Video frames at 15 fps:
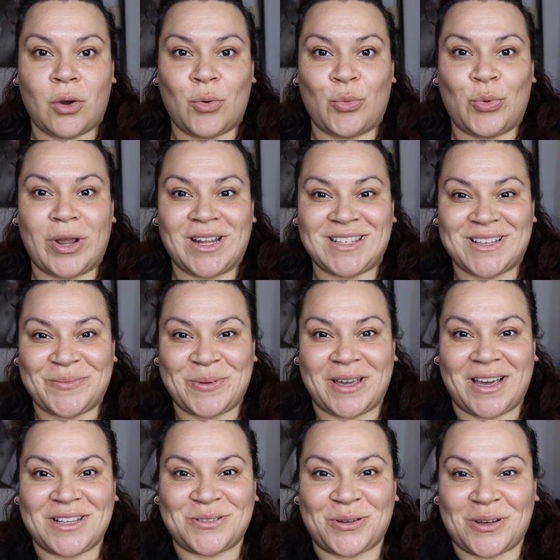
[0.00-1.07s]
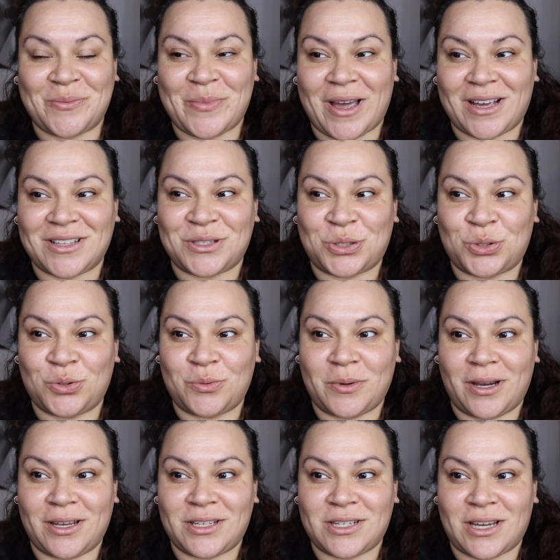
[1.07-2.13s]
What is up, you guys? Welcome back to
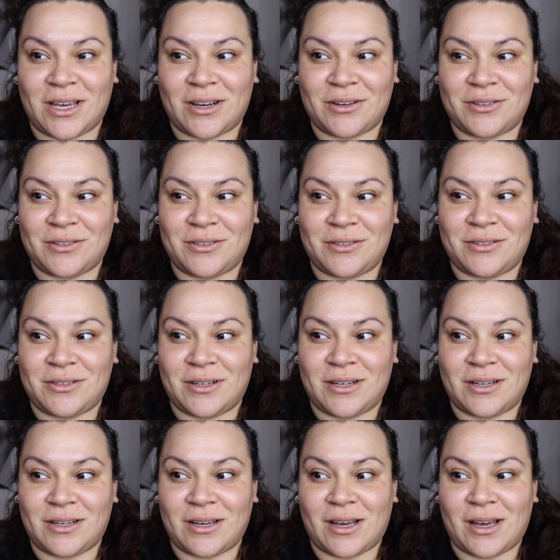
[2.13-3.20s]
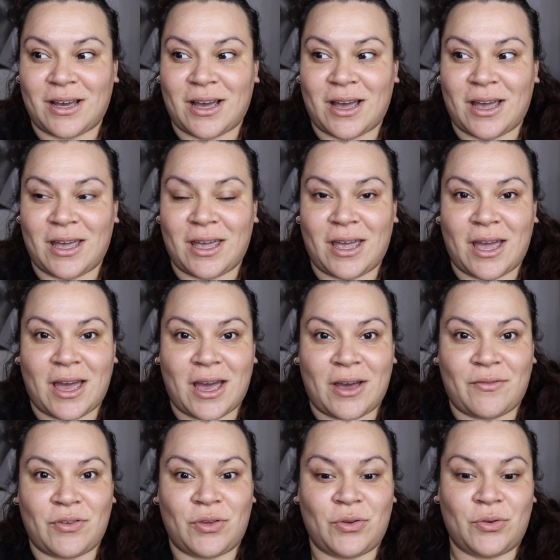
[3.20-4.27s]
my channel. I
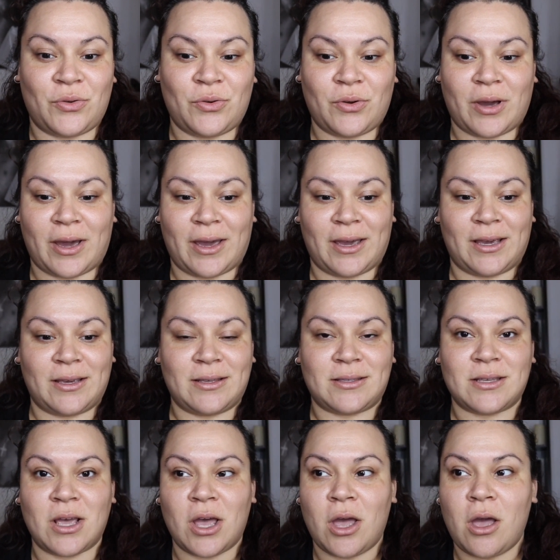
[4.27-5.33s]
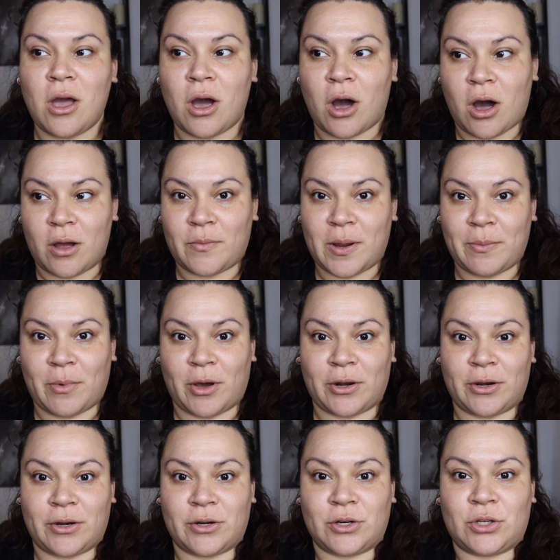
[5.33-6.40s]
have you guys on my
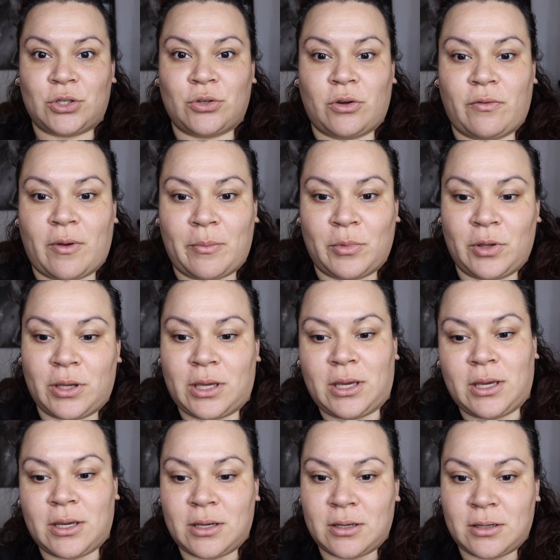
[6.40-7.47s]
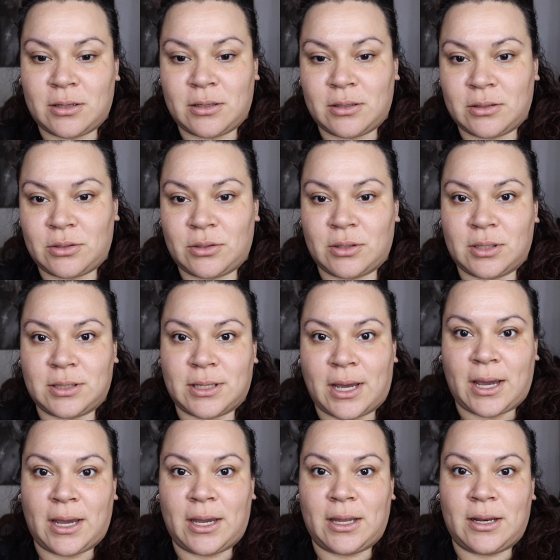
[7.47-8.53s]
monitor, so if I'm looking to the
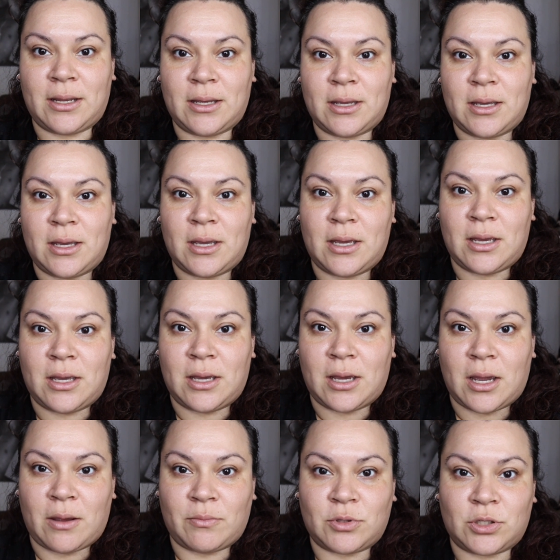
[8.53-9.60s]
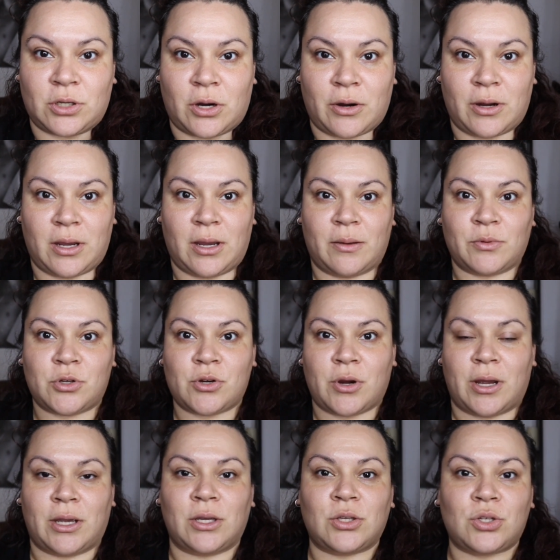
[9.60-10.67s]
side, I'm sorry. I'm
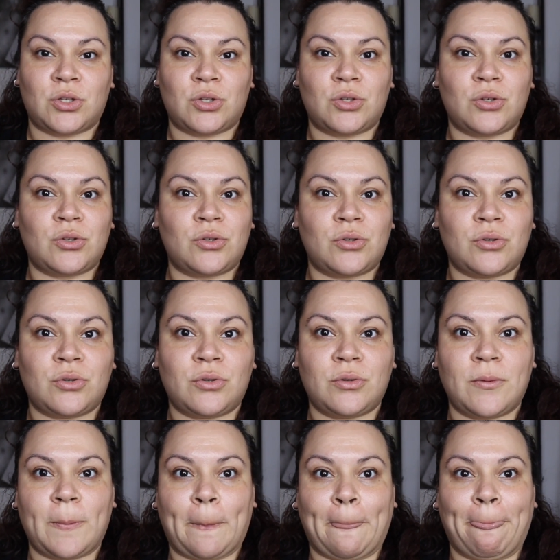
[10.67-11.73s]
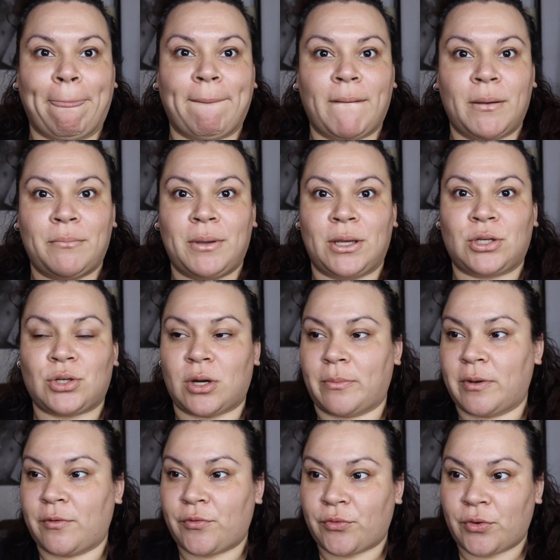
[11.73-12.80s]
trying to make sure I'm
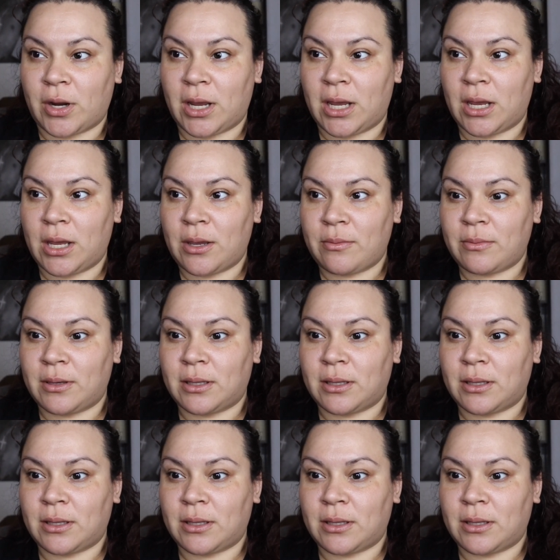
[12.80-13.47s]
in frame.